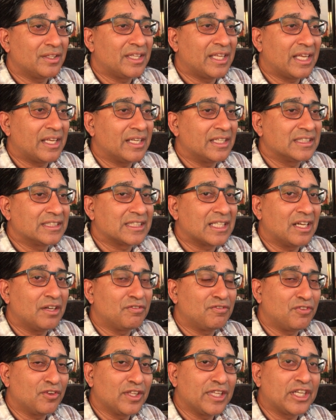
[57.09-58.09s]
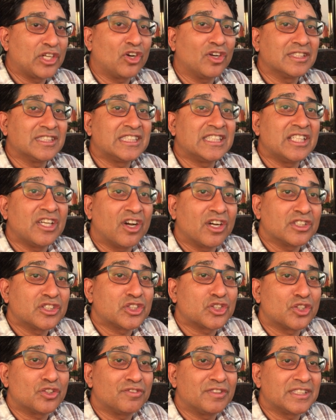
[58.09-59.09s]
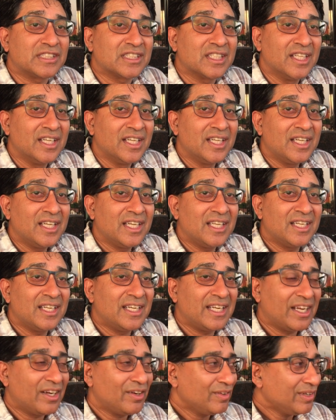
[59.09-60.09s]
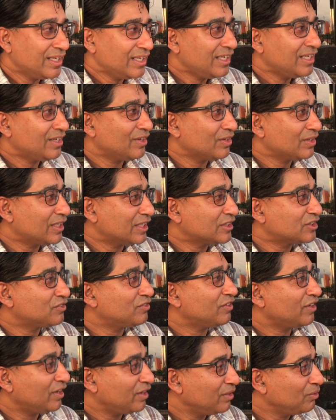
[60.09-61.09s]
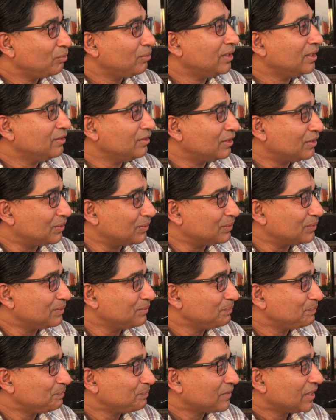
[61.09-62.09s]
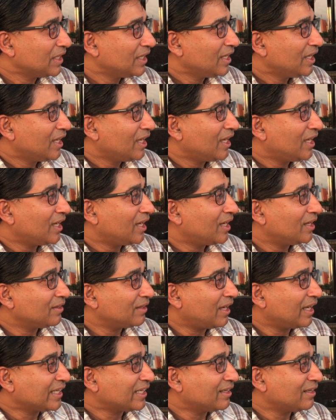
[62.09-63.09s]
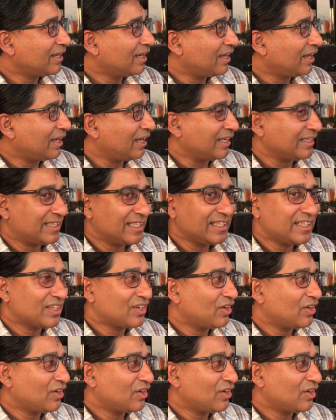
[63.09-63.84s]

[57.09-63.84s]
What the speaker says: That is a fully concierge service in an area here that's very well known. Uh, I, I think they